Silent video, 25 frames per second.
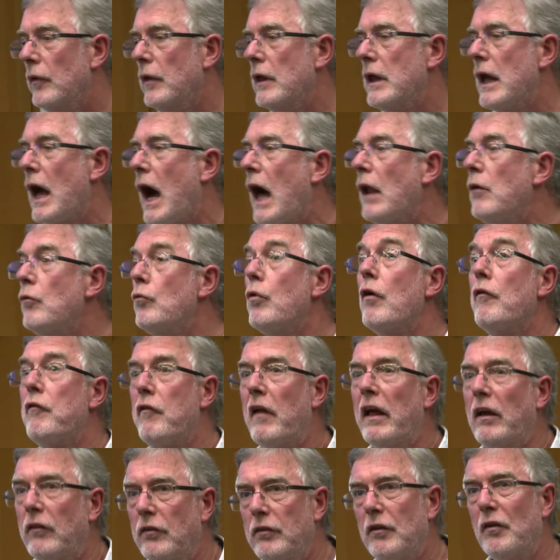the
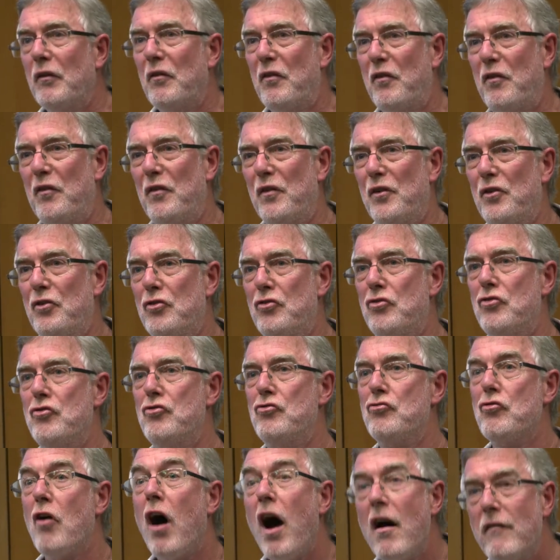unreflexive
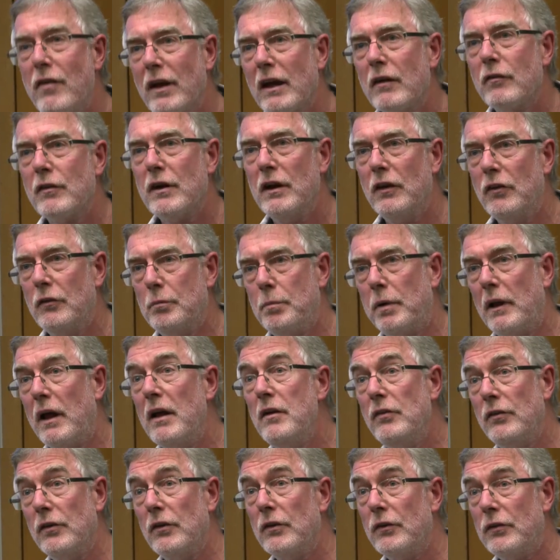driving of kids'
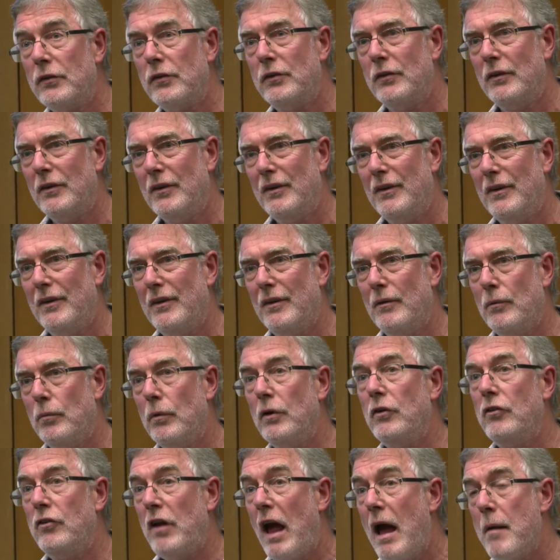places,
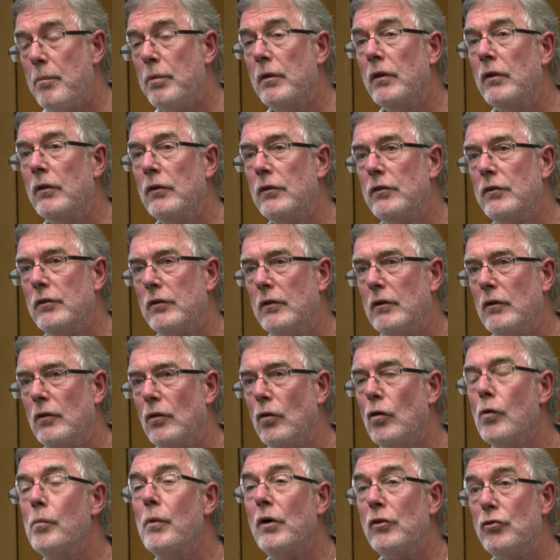which happens
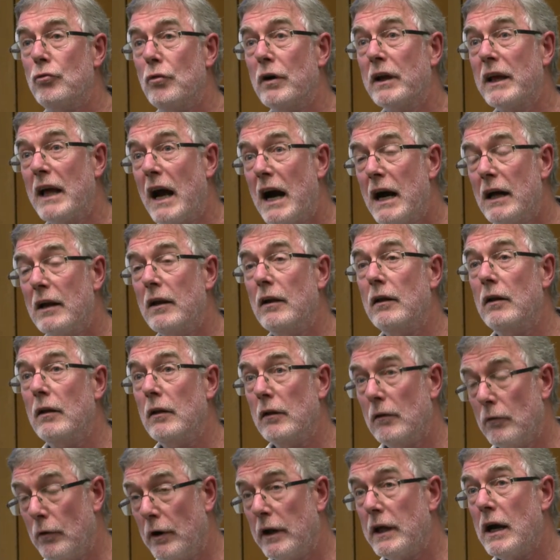almost
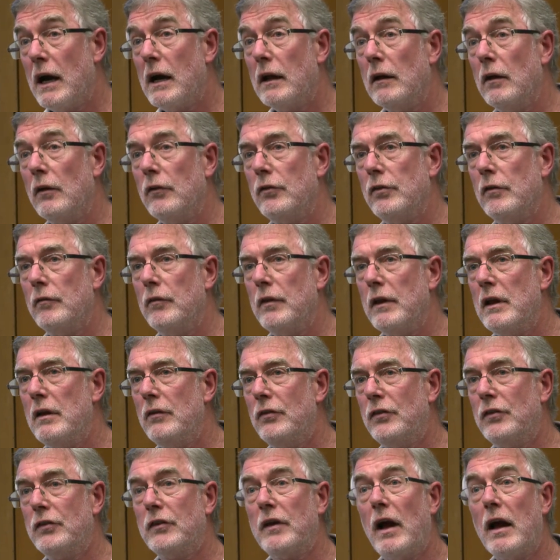regardless of
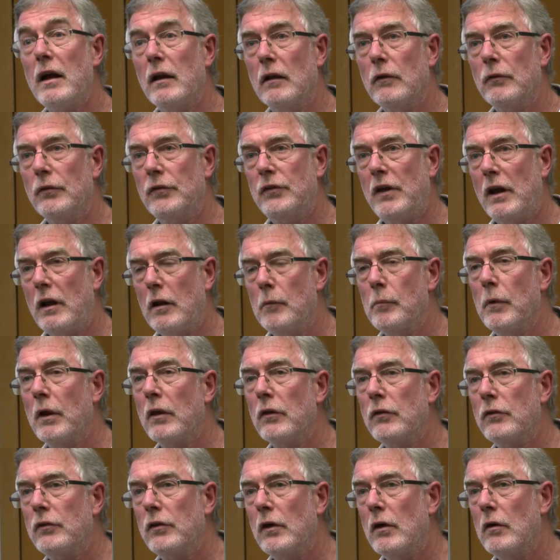the scale of
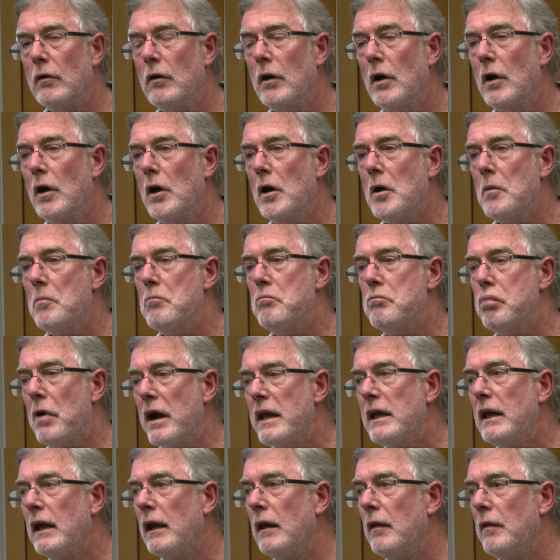settlement. So
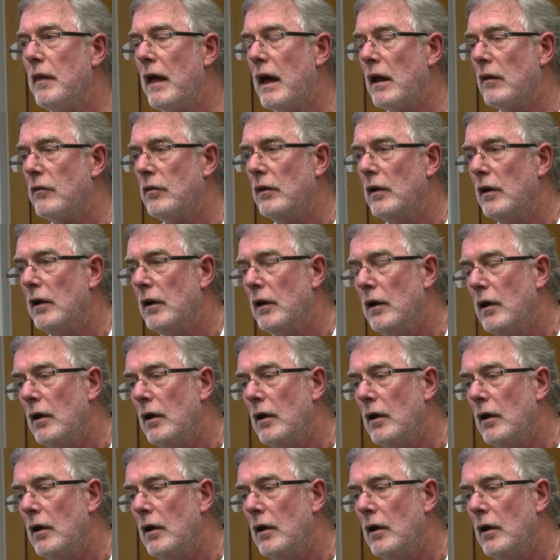breaking that